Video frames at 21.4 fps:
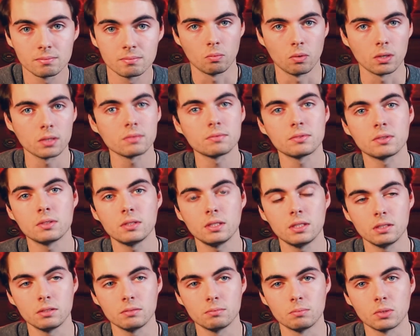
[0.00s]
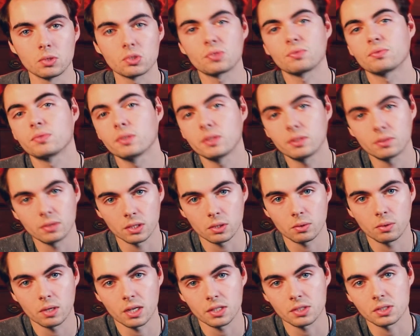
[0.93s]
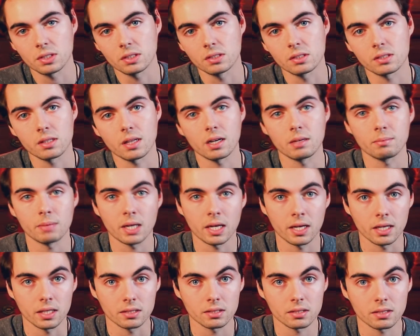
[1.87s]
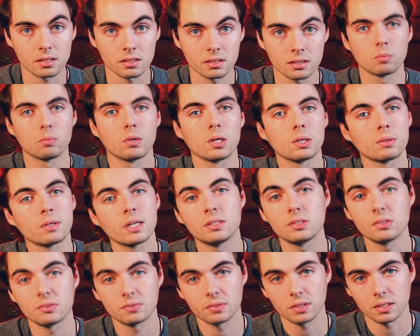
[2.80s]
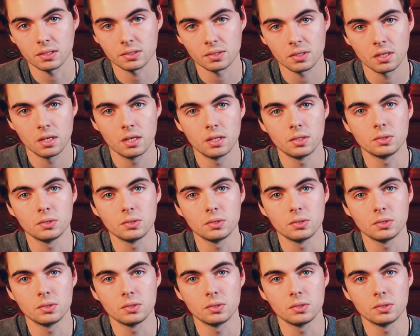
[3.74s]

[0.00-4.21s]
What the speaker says: One of the most frequent questions that I'm asked, what do I do first?